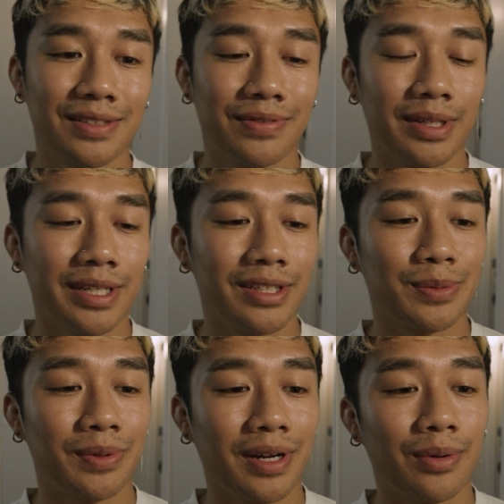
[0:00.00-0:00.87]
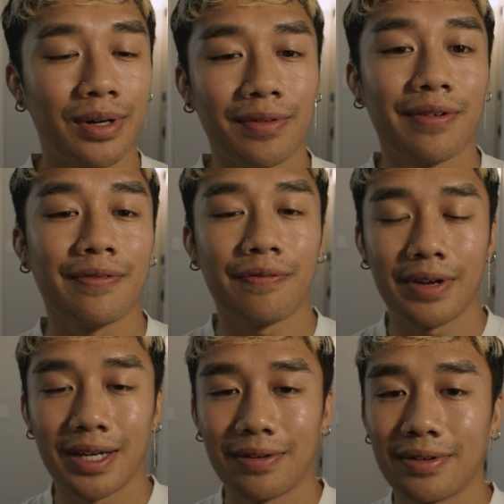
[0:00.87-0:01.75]
video is probably one of our
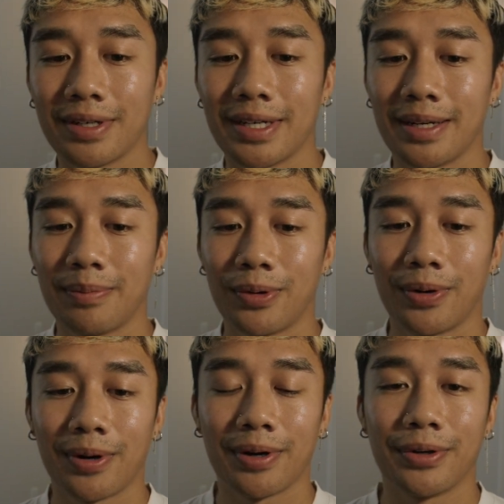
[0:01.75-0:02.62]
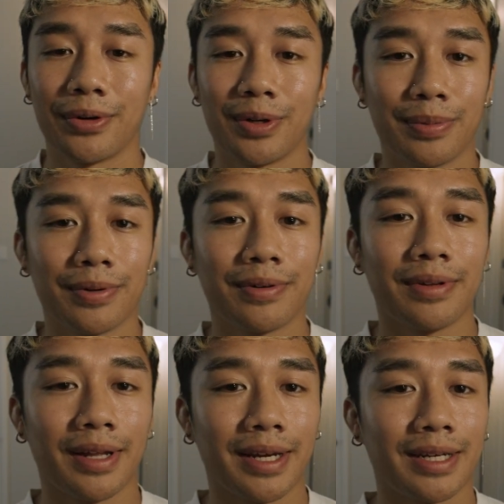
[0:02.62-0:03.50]
favorite and more
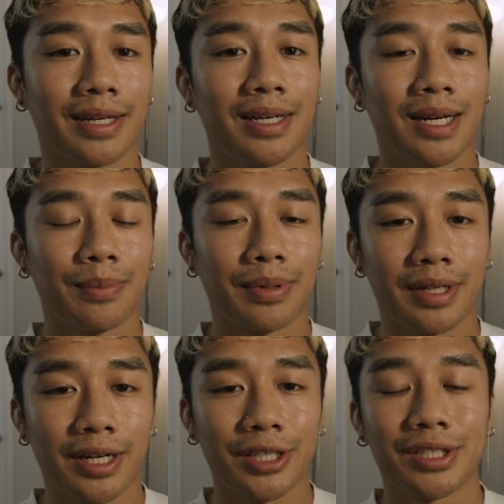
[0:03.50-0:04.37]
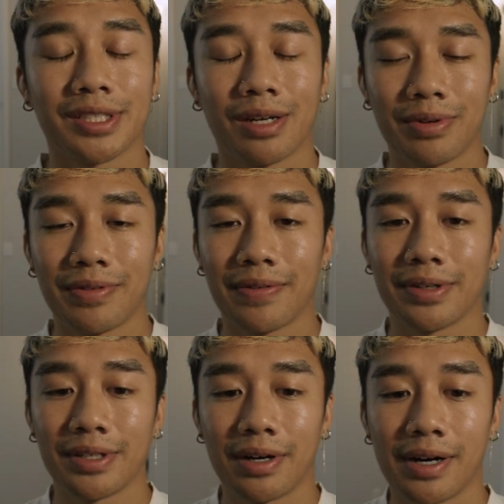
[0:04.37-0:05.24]
notable productions that we've
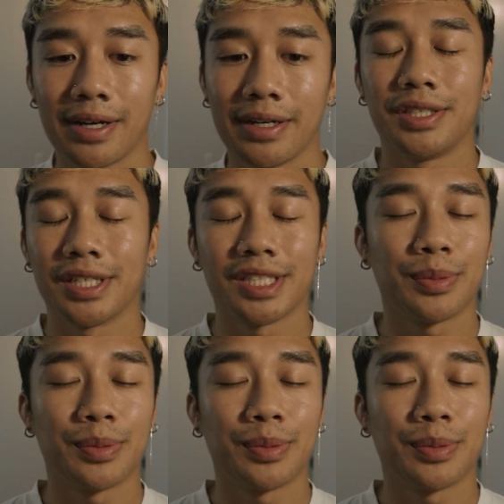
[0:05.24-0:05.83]
ever done. Just